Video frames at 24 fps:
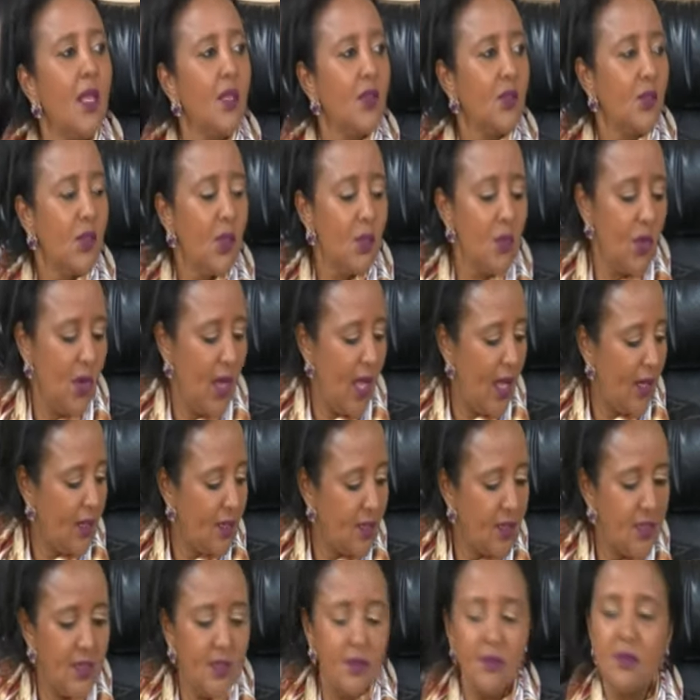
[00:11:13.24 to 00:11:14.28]
Criminal
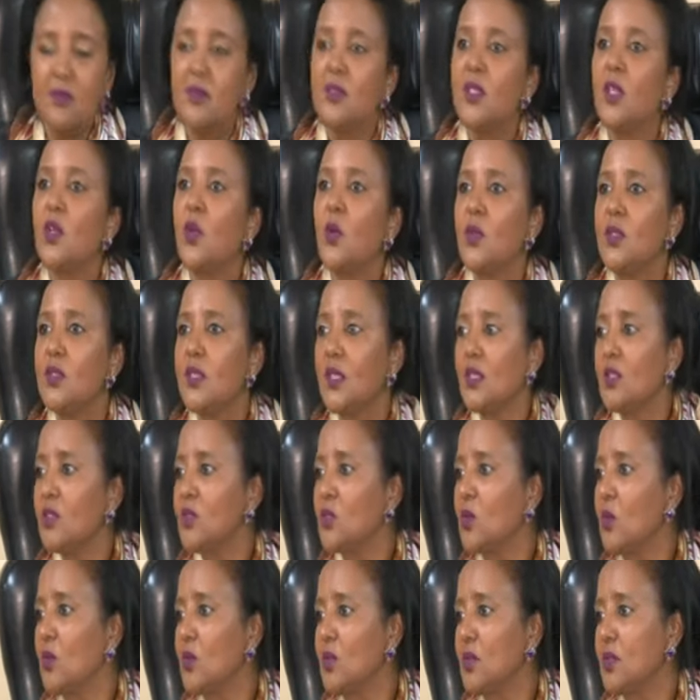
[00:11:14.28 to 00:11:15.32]
Act, the law will take
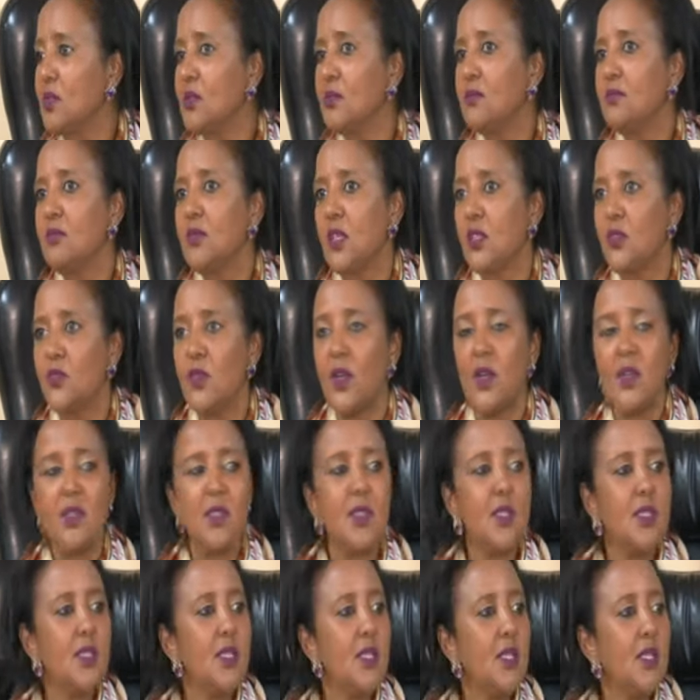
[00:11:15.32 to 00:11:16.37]
its course as far
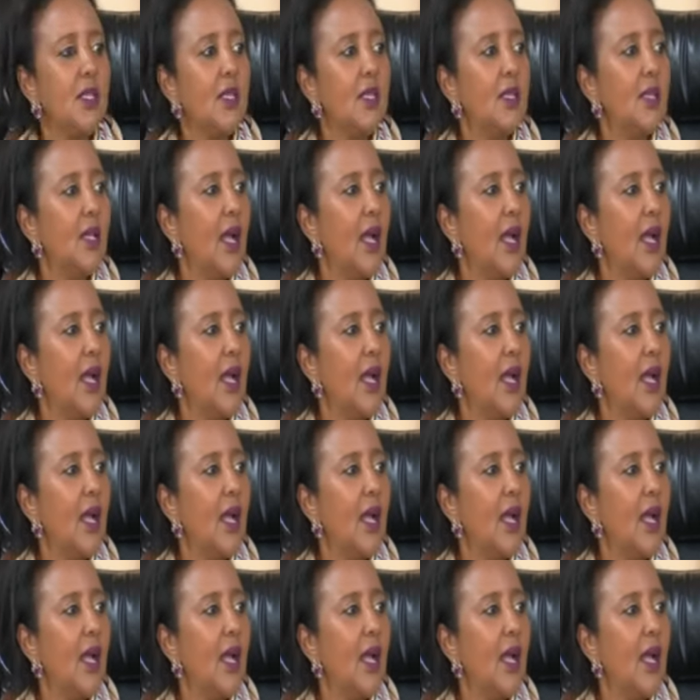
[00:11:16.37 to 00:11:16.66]
as the